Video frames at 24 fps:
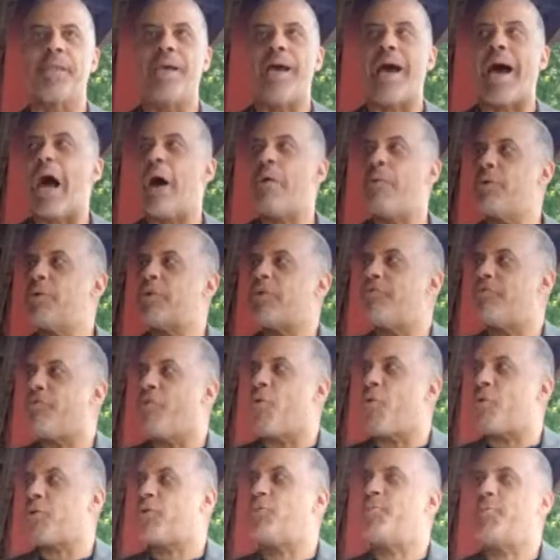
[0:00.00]
Our
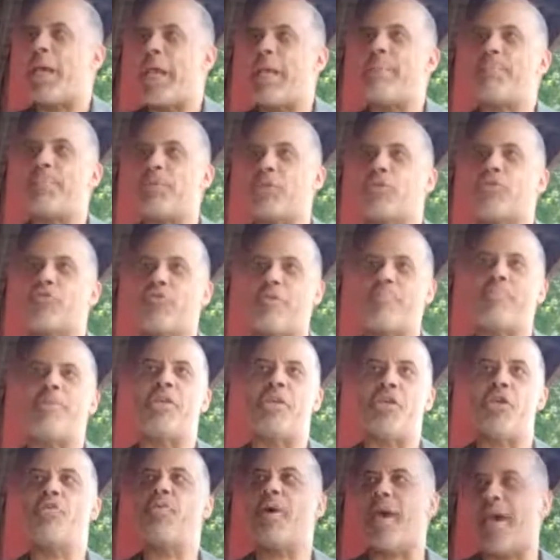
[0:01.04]
divorce papers from
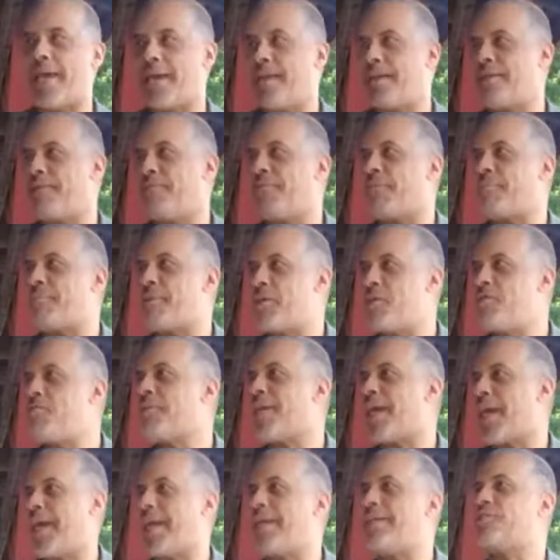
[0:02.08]
the
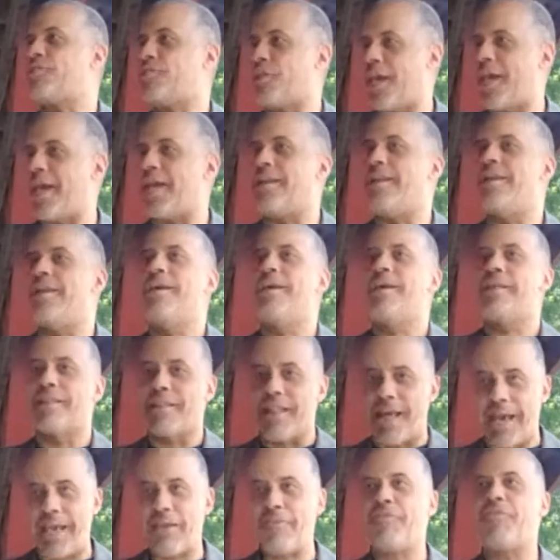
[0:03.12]
UK said
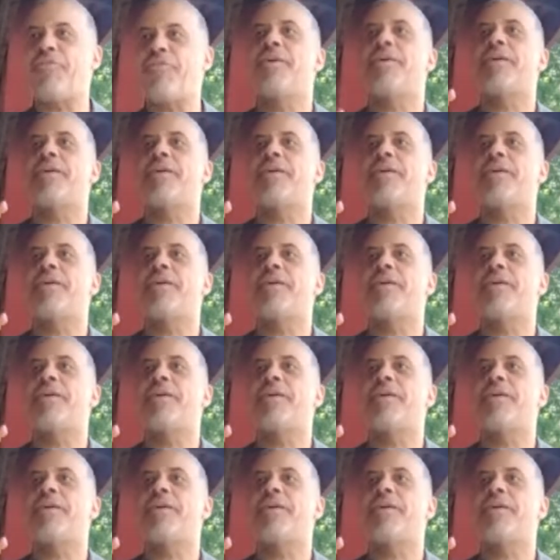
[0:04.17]
life,